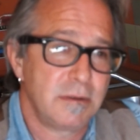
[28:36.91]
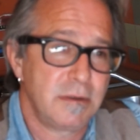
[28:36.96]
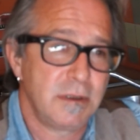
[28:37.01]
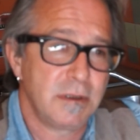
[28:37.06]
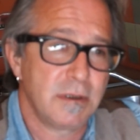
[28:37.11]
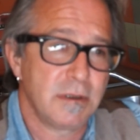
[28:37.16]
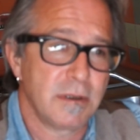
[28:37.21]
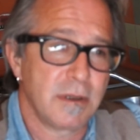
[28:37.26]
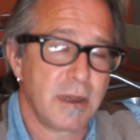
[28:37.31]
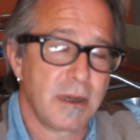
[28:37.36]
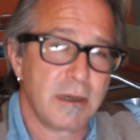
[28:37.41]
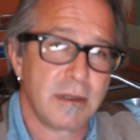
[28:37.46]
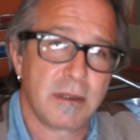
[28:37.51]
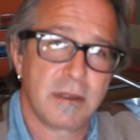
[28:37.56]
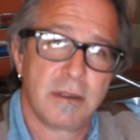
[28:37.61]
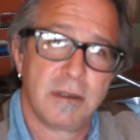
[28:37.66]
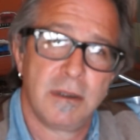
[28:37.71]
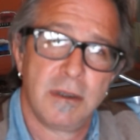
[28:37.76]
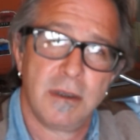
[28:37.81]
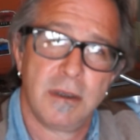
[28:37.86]
a lot of
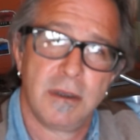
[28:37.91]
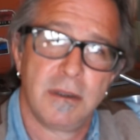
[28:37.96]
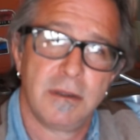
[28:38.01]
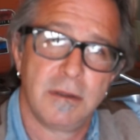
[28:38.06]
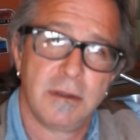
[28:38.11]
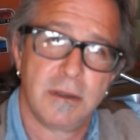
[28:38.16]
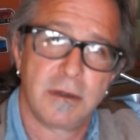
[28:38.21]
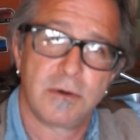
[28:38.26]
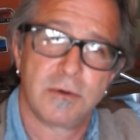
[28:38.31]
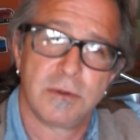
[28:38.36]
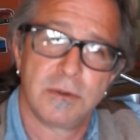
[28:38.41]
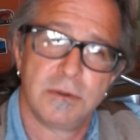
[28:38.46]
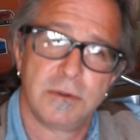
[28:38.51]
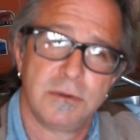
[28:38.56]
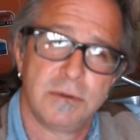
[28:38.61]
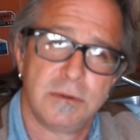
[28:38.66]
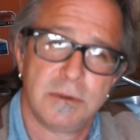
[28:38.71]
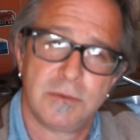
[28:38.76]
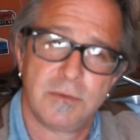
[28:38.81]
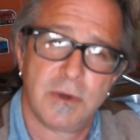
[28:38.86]
the
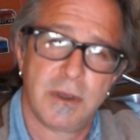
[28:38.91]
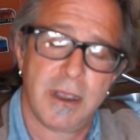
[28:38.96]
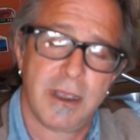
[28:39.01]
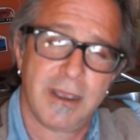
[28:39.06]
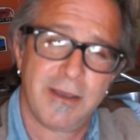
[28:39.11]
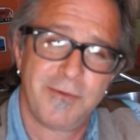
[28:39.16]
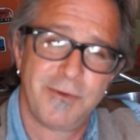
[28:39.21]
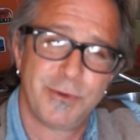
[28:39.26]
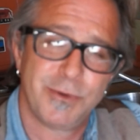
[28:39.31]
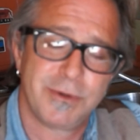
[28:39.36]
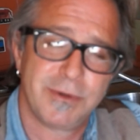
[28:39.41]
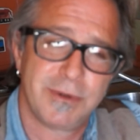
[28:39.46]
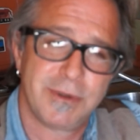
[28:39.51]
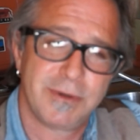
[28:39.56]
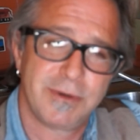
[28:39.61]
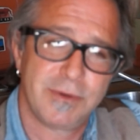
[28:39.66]
crew and what have you, and